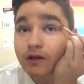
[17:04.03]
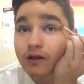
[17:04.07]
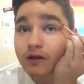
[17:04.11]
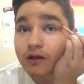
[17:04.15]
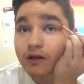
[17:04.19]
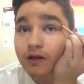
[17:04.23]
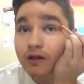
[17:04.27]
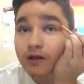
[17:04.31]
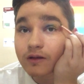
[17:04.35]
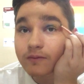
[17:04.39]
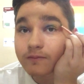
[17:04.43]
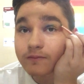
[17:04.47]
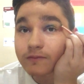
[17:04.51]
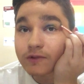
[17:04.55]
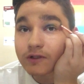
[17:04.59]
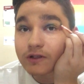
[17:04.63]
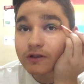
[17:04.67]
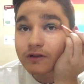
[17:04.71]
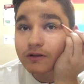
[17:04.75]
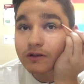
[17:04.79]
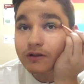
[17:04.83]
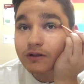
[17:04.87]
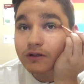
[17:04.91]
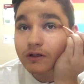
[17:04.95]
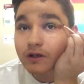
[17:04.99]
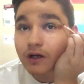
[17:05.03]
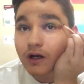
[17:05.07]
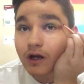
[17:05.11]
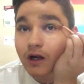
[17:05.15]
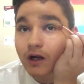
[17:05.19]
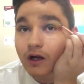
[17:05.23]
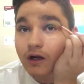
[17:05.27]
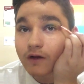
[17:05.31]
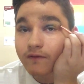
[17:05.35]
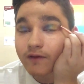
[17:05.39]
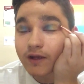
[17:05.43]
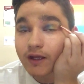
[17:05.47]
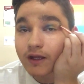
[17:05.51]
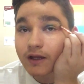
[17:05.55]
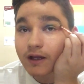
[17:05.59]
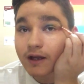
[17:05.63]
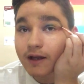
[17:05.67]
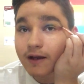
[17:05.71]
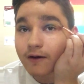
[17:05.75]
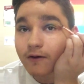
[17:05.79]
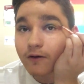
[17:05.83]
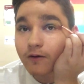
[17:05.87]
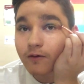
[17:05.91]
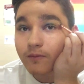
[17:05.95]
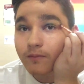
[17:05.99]
and I'm carving
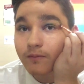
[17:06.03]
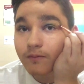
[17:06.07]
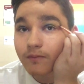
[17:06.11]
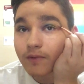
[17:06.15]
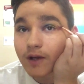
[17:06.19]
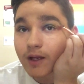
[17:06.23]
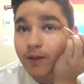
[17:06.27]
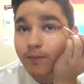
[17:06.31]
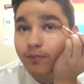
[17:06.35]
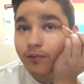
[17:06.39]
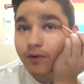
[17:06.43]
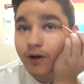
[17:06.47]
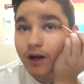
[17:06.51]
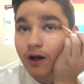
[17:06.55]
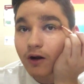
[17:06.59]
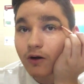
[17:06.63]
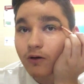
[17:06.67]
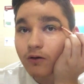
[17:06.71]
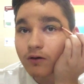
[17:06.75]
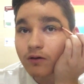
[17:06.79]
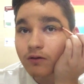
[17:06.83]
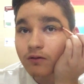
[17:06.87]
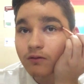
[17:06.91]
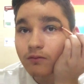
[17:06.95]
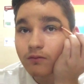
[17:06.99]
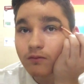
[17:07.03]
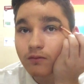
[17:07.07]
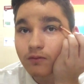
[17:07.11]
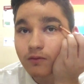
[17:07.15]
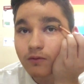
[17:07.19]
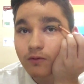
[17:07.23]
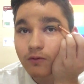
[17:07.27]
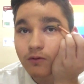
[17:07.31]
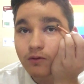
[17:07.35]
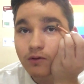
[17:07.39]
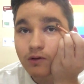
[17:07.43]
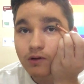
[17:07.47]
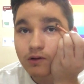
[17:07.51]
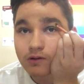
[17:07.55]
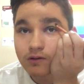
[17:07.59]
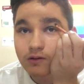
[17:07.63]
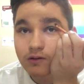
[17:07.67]
out my brow. I'm